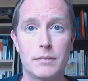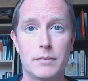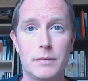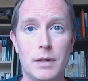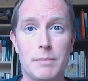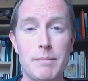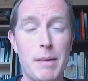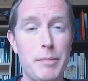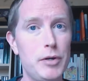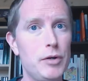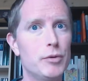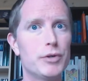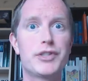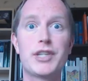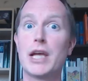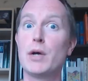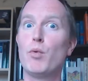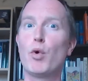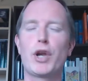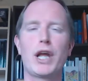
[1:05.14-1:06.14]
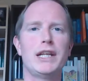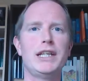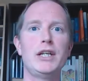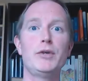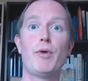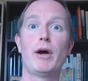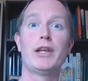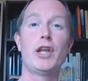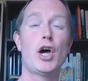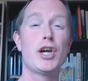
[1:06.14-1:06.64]
Maybe you would say, what I need
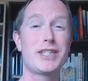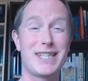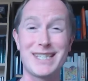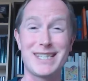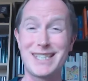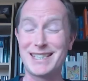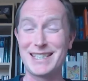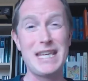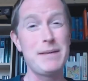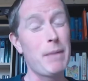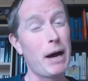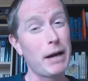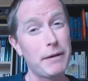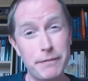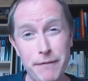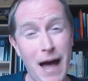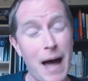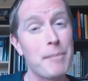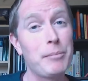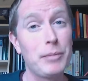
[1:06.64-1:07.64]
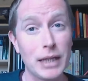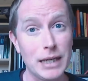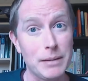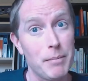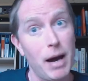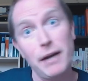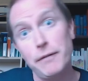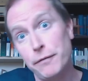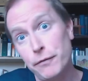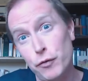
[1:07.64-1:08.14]
right now is to see my family,
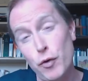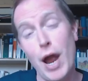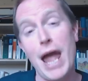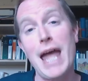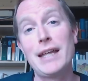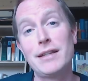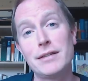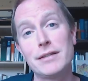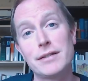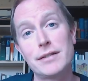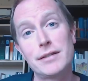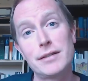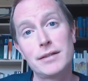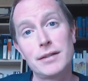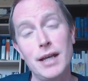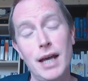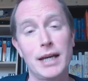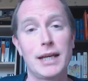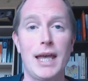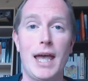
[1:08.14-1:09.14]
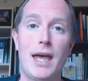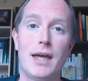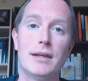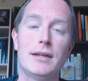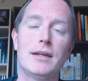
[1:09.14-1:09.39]
my friends again.